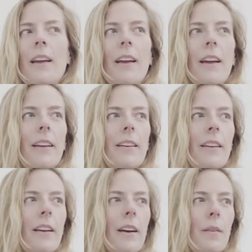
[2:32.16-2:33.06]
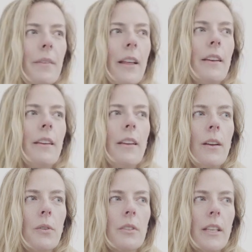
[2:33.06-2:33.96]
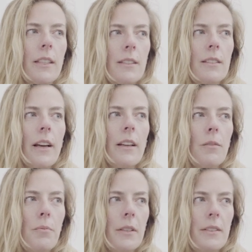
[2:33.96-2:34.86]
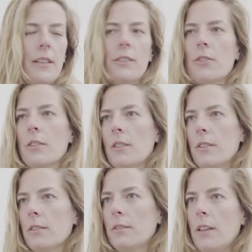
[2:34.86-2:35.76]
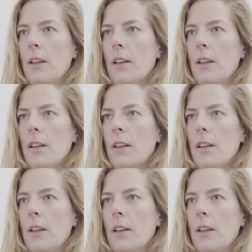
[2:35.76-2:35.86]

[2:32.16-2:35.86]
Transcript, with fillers: and um, then it was like the site of presidential